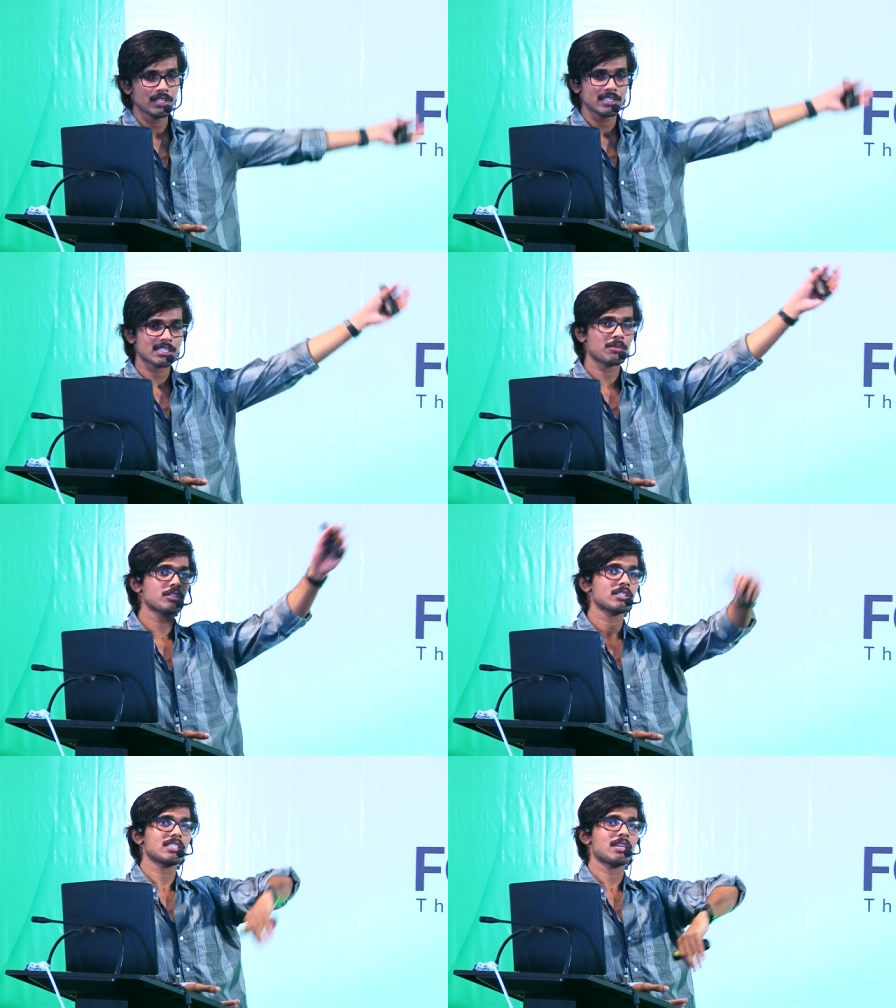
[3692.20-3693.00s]
some
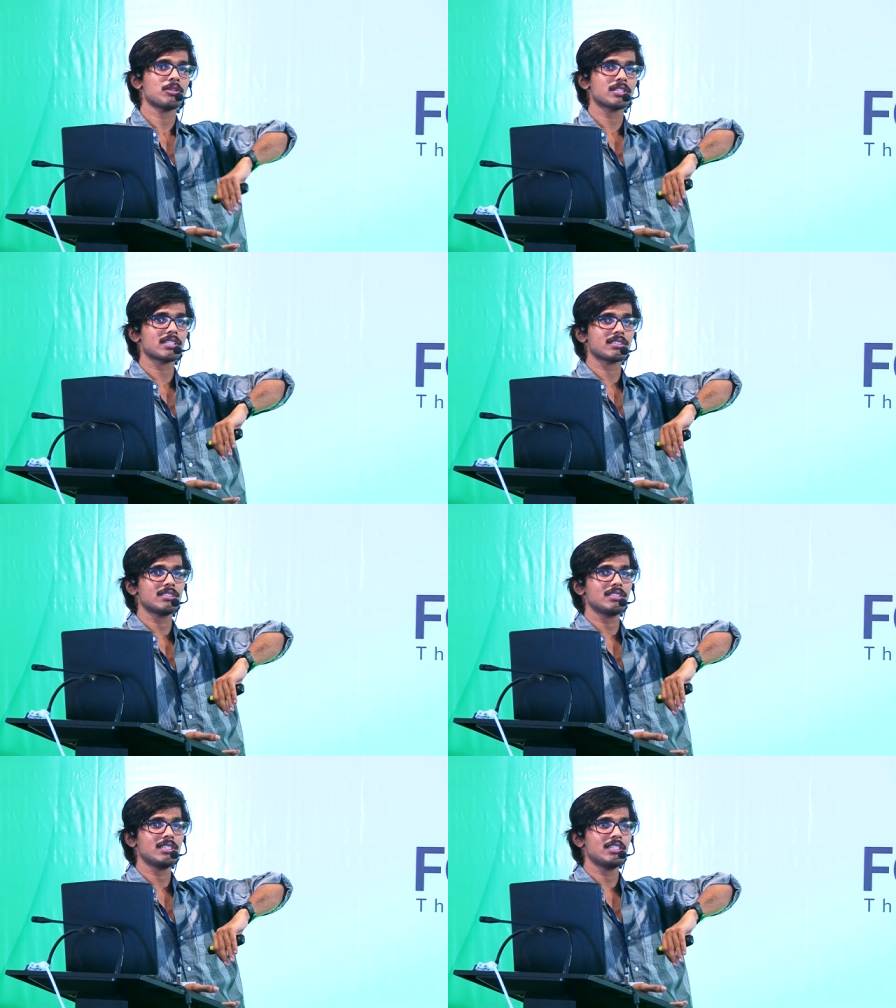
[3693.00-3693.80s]
other, some
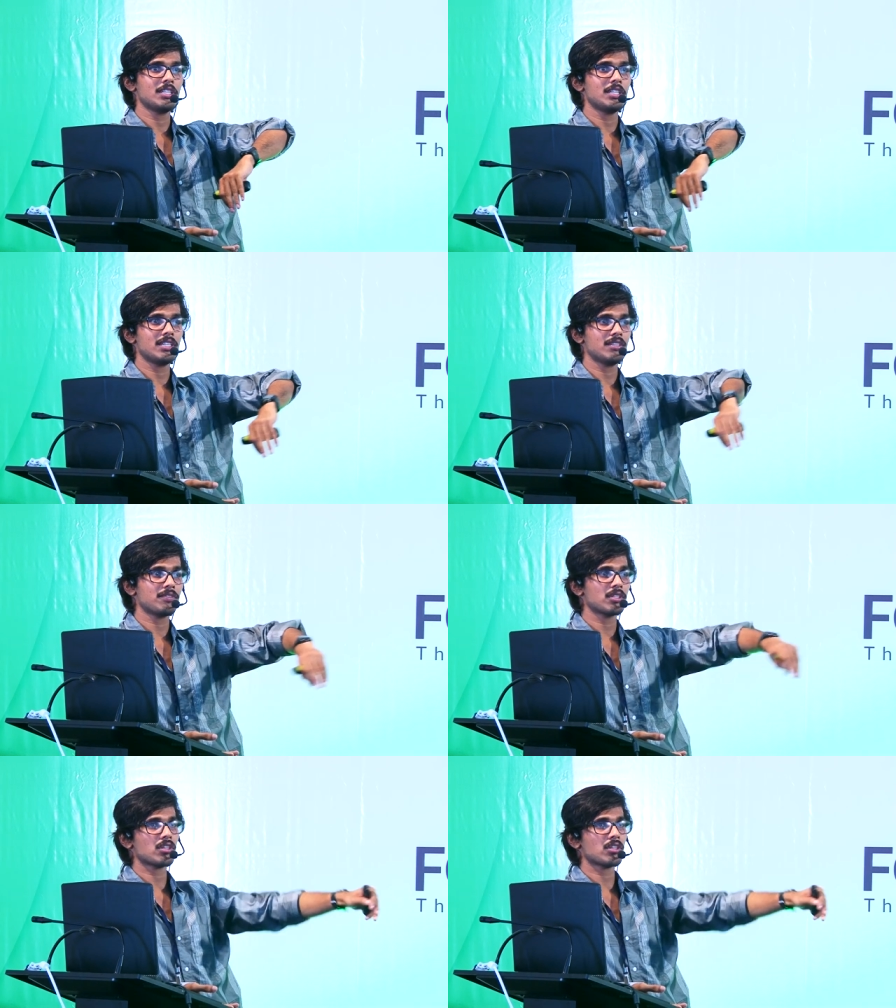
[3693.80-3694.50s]
other free